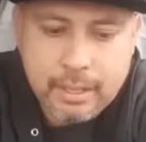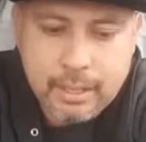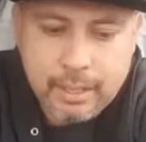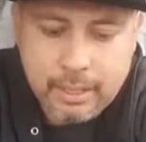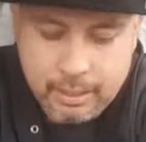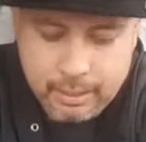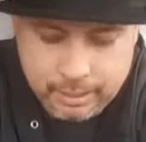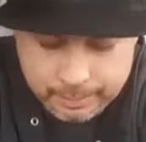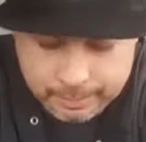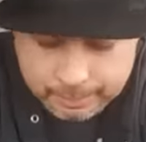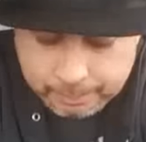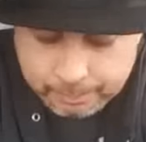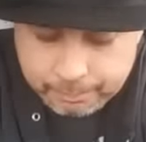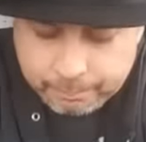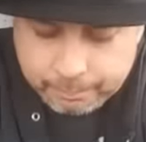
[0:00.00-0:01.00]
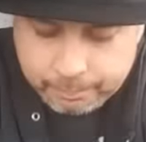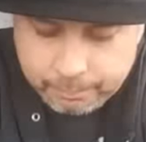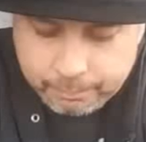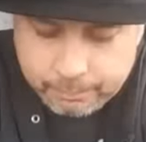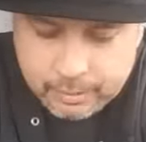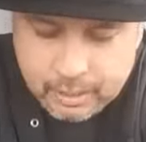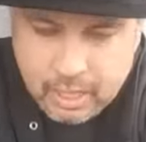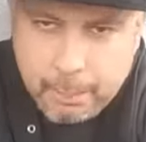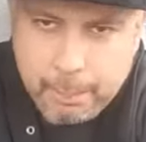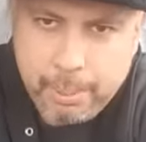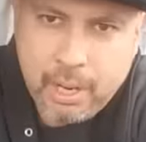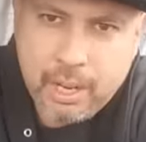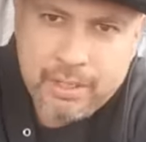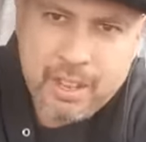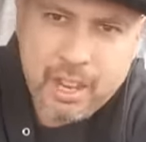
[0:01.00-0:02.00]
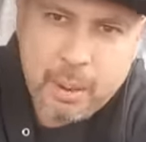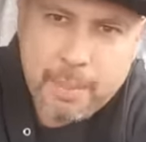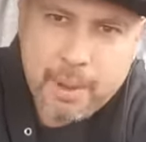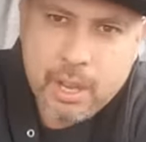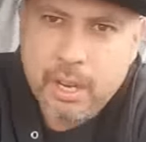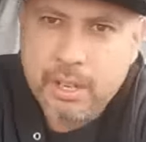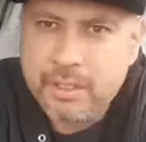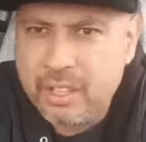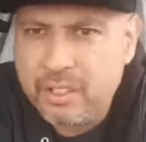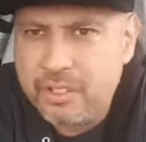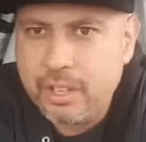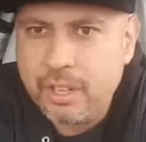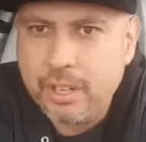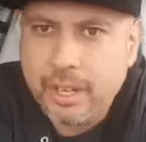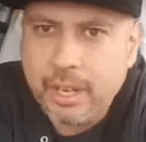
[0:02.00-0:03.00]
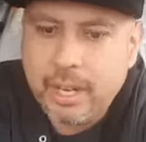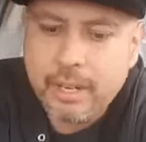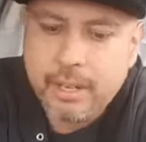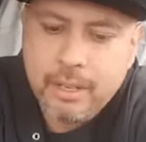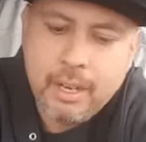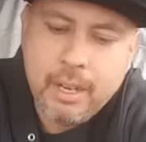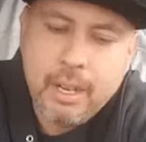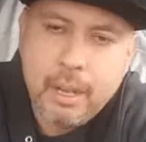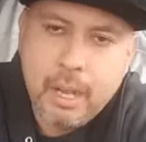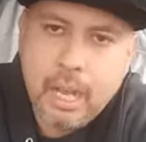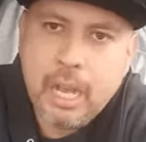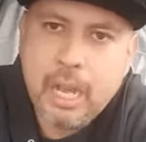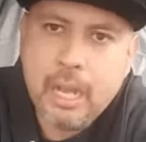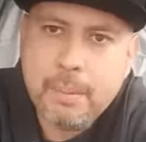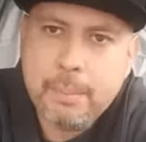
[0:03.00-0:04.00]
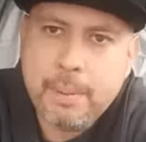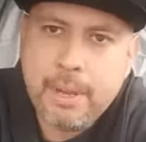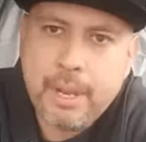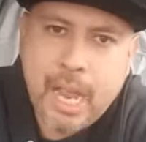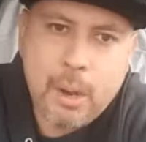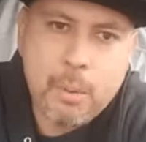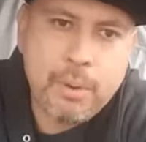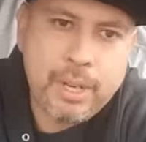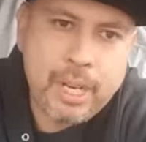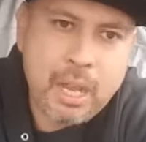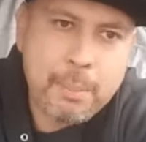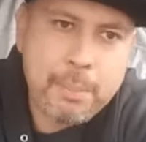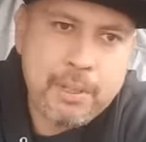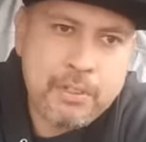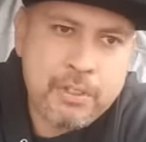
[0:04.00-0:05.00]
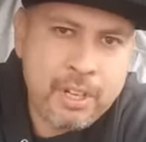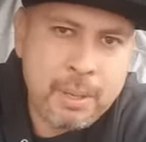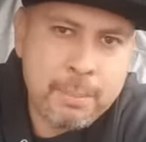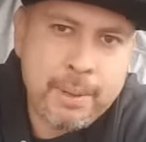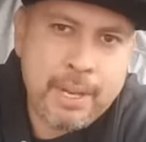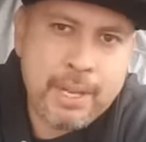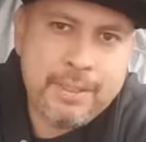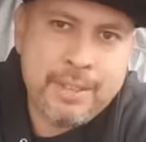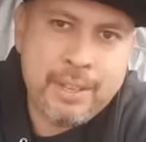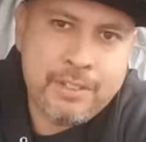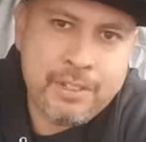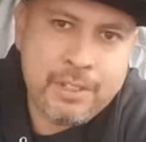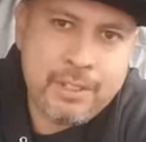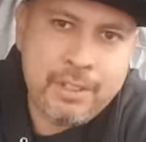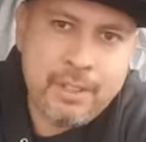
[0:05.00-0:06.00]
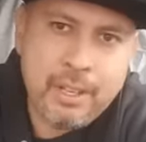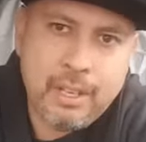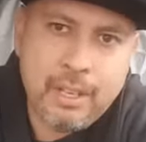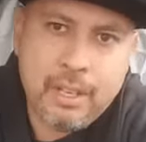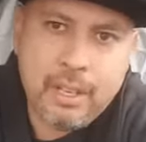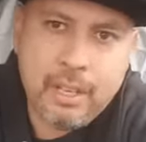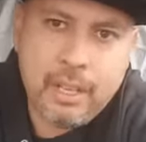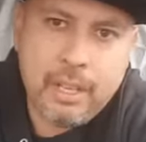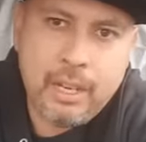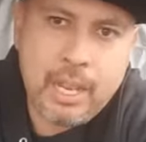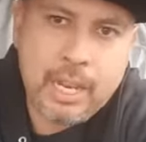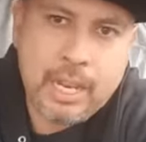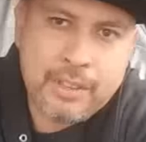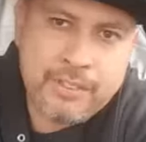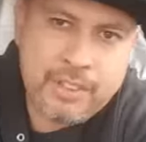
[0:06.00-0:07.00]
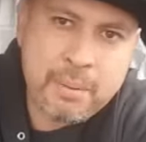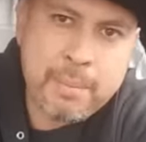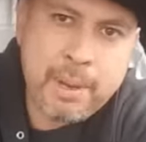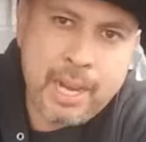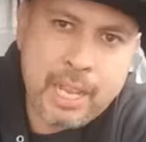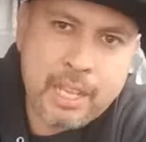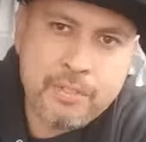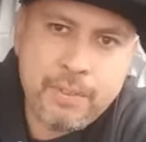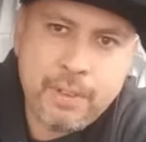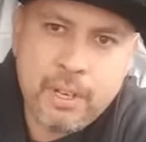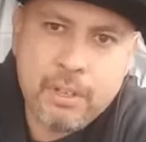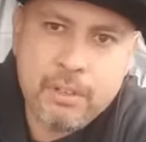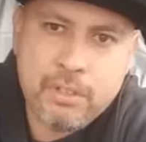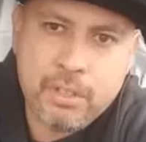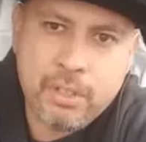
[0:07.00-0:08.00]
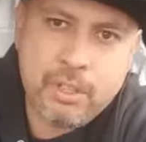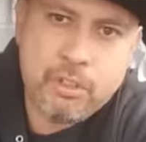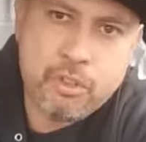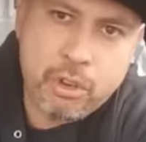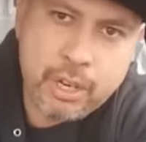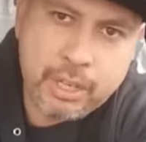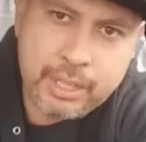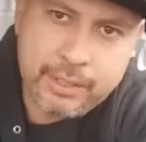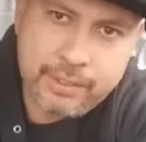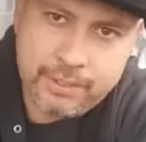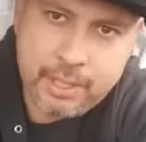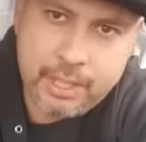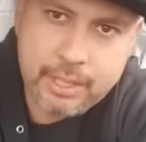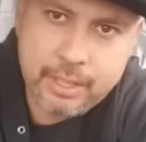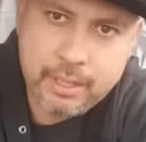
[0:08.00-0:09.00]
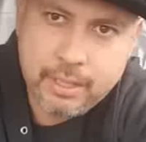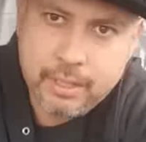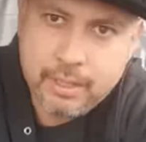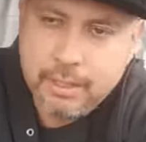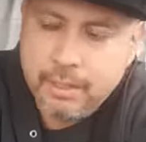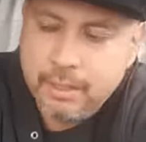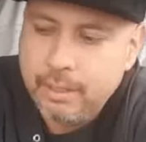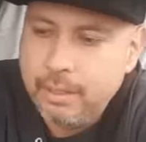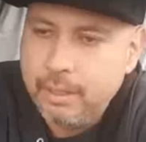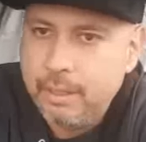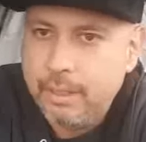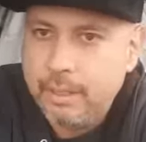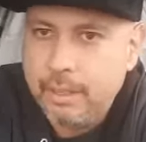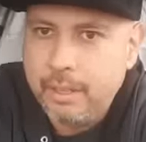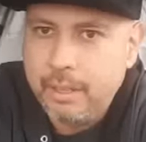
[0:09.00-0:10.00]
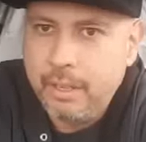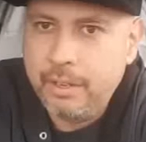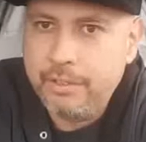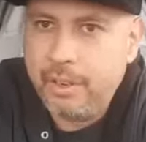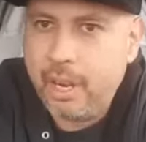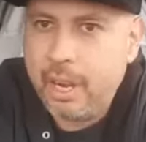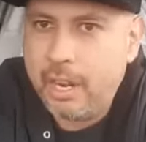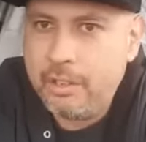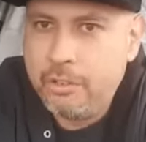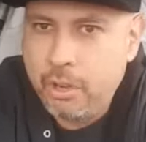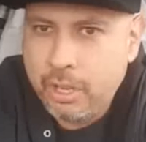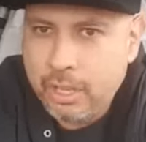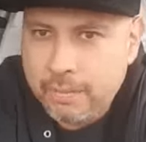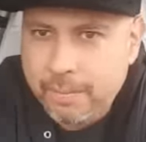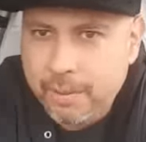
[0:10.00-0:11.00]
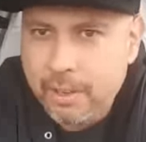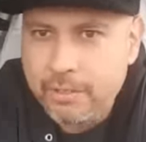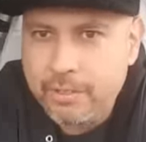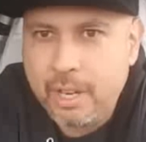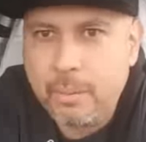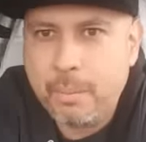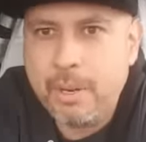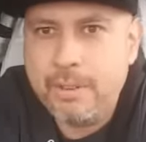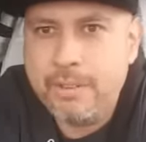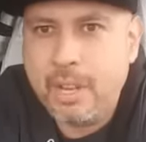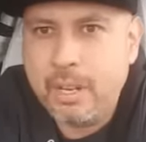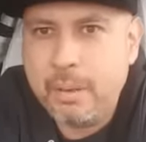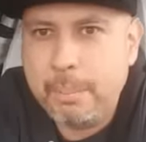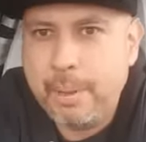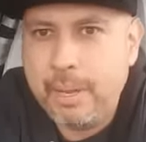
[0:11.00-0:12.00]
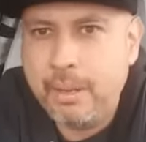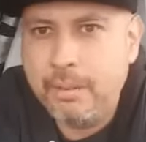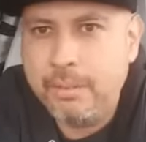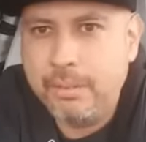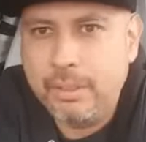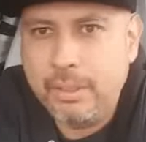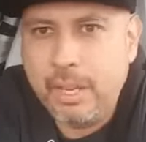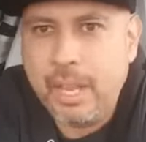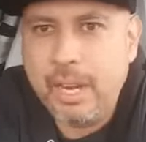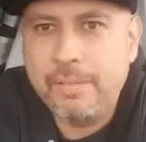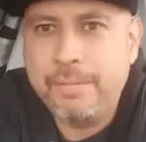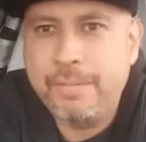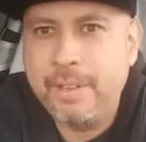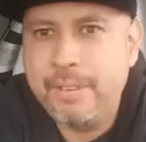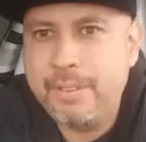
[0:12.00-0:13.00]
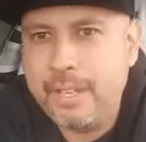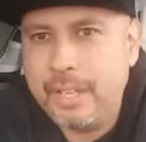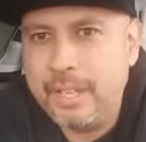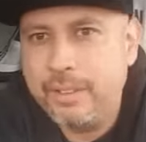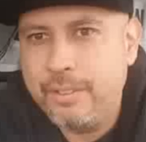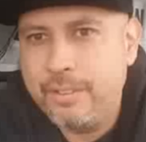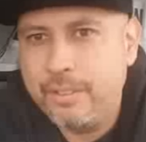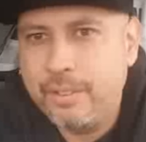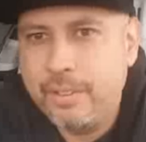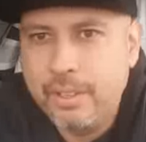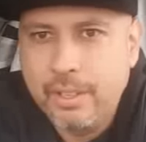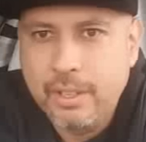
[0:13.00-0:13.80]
Um, I'll probably talk about other things here and there. Uh, but I will now be turning my attention, like I said in my last video, to the trucking side. There's a lot of trucking videos that I want to talk about. A lot of fun things.